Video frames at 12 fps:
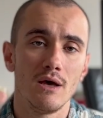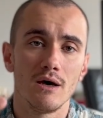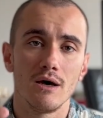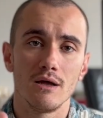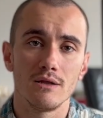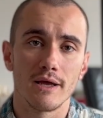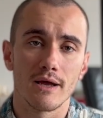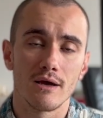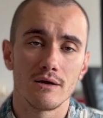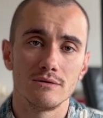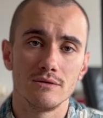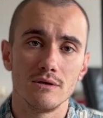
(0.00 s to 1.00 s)
uh, like
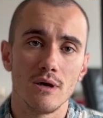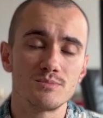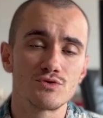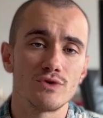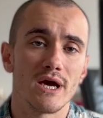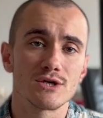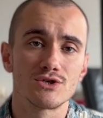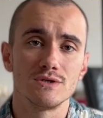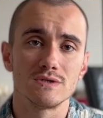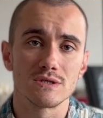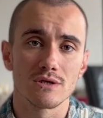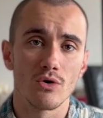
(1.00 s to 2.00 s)
uh,
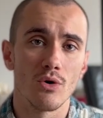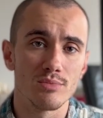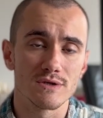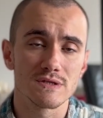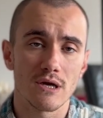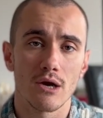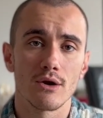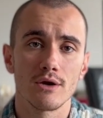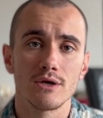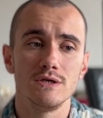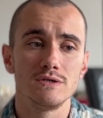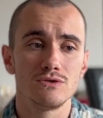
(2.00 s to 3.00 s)
abstractions and complex
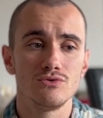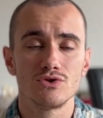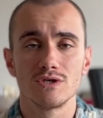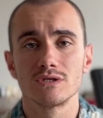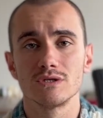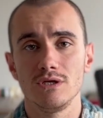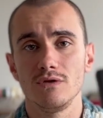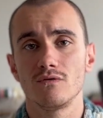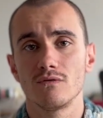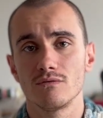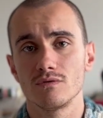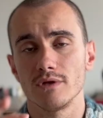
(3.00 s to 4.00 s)
hierarchies. You just need
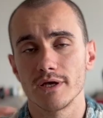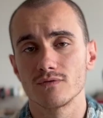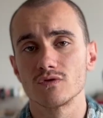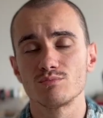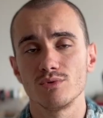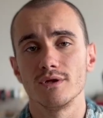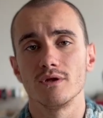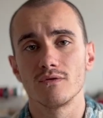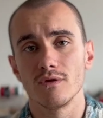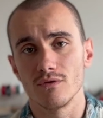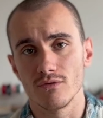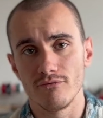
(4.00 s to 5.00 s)
like to split it
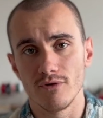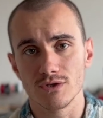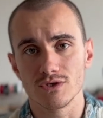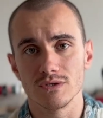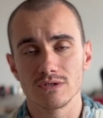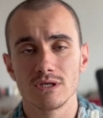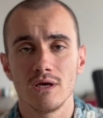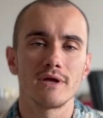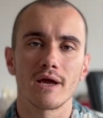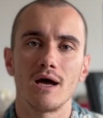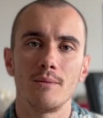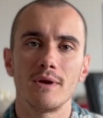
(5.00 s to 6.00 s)
into functions.
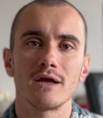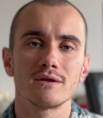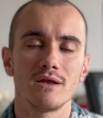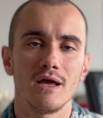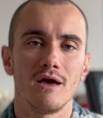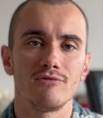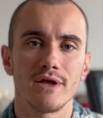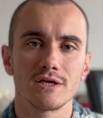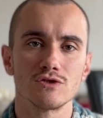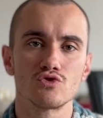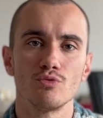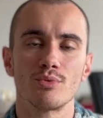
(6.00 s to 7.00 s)
Like I'm not gonna have like
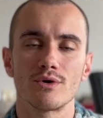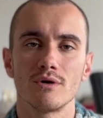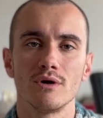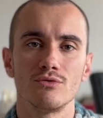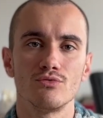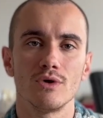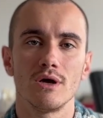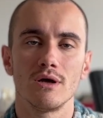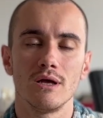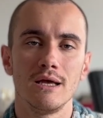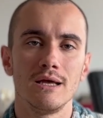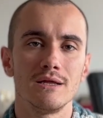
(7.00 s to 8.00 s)
a super uh,
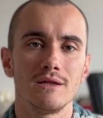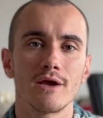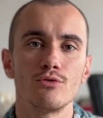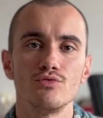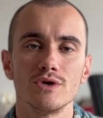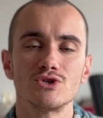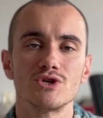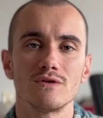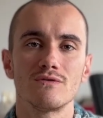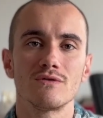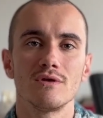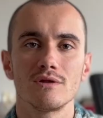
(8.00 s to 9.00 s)
like
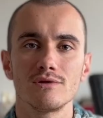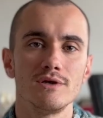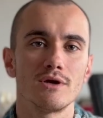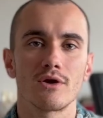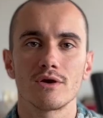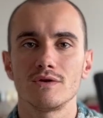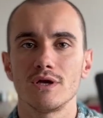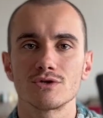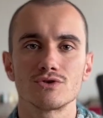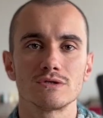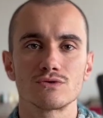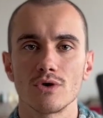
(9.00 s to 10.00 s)
rigid clean
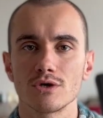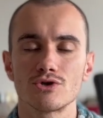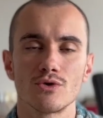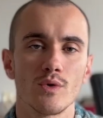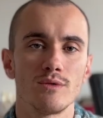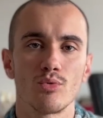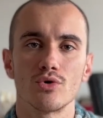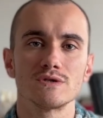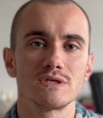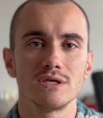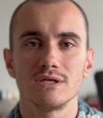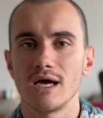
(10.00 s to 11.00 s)
architecture structure with
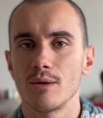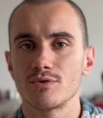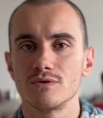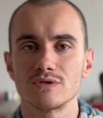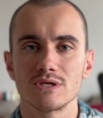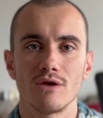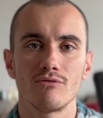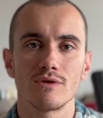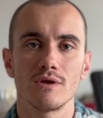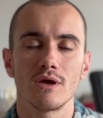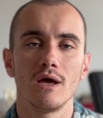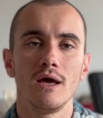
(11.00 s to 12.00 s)
ports and adapters and
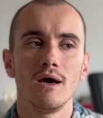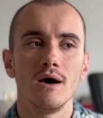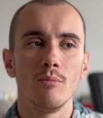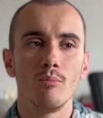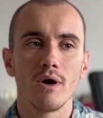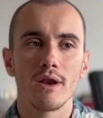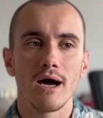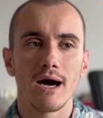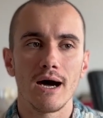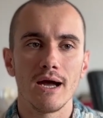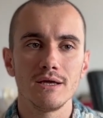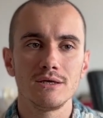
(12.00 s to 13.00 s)
everything but
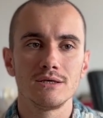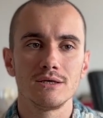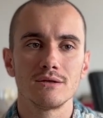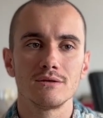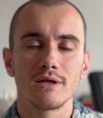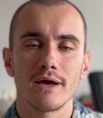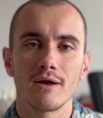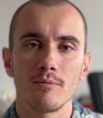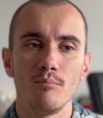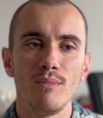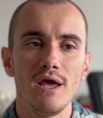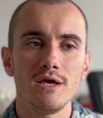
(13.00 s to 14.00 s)
I can like
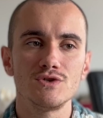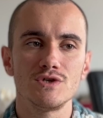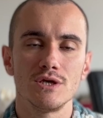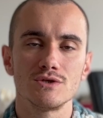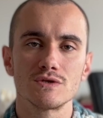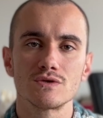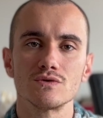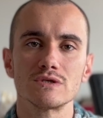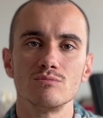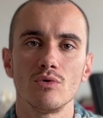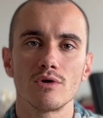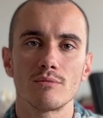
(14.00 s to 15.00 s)
make changes to
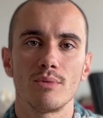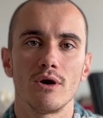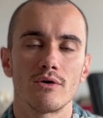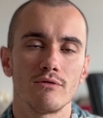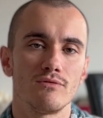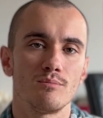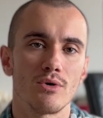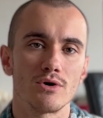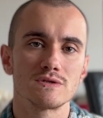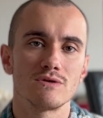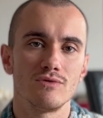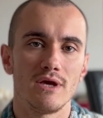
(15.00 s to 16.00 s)
smaller part of
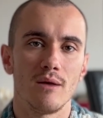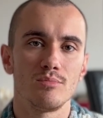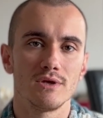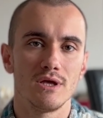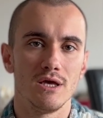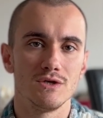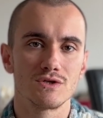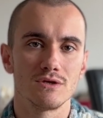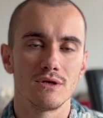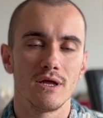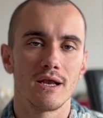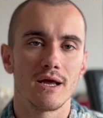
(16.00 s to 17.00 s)
parts of the
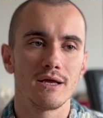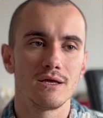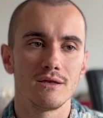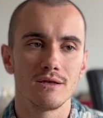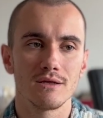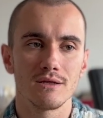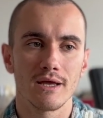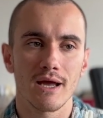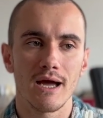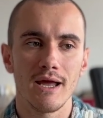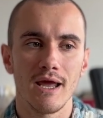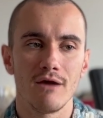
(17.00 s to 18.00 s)
application and I can like
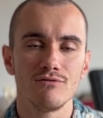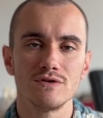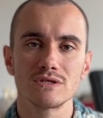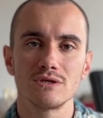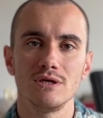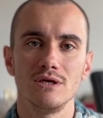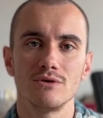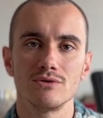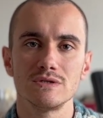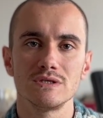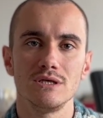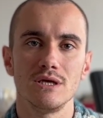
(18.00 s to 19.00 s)
I have this
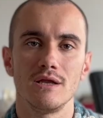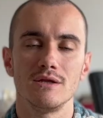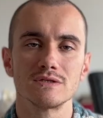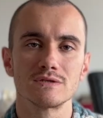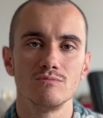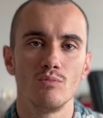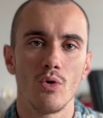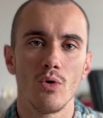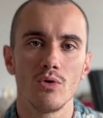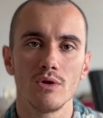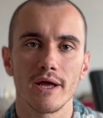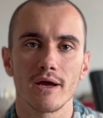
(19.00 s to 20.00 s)
coherency and this
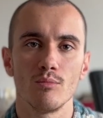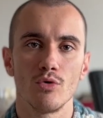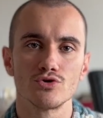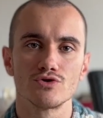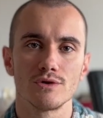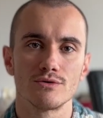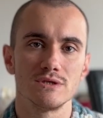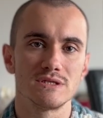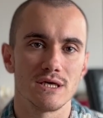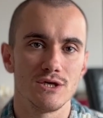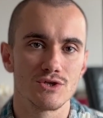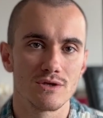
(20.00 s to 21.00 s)
small like
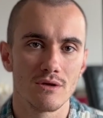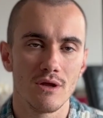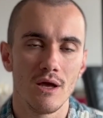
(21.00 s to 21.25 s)
modularization.